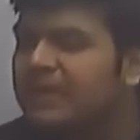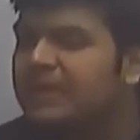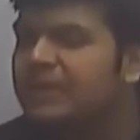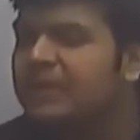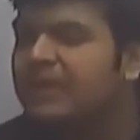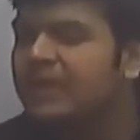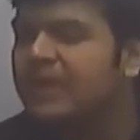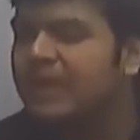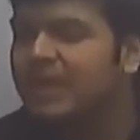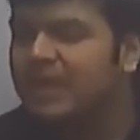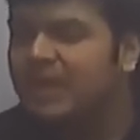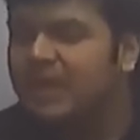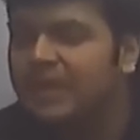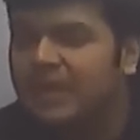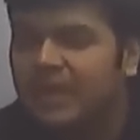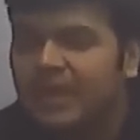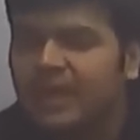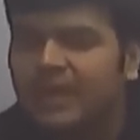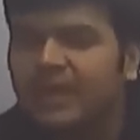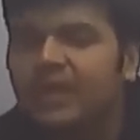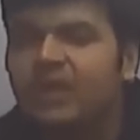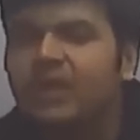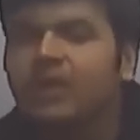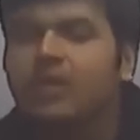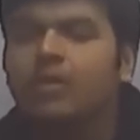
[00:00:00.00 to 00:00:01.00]
the
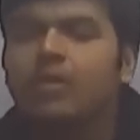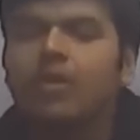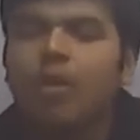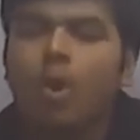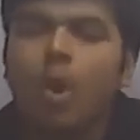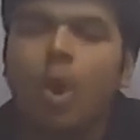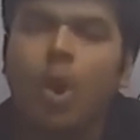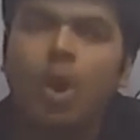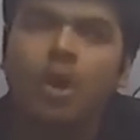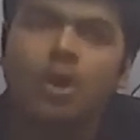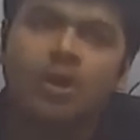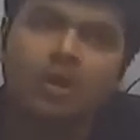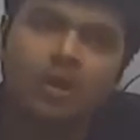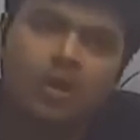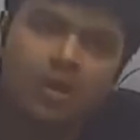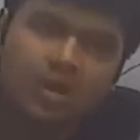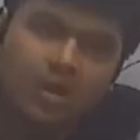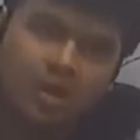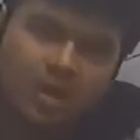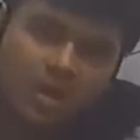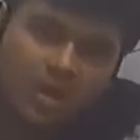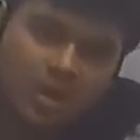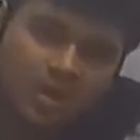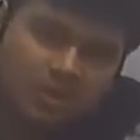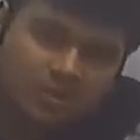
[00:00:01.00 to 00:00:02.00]
irritating, or
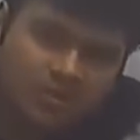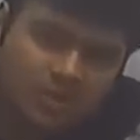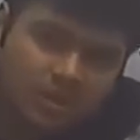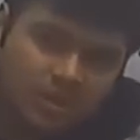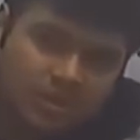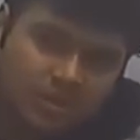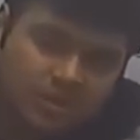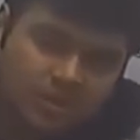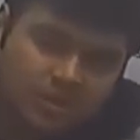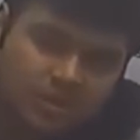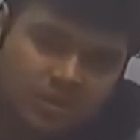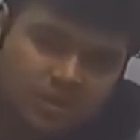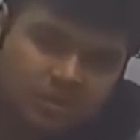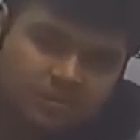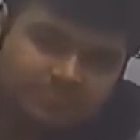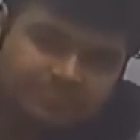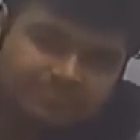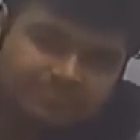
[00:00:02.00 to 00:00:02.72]
the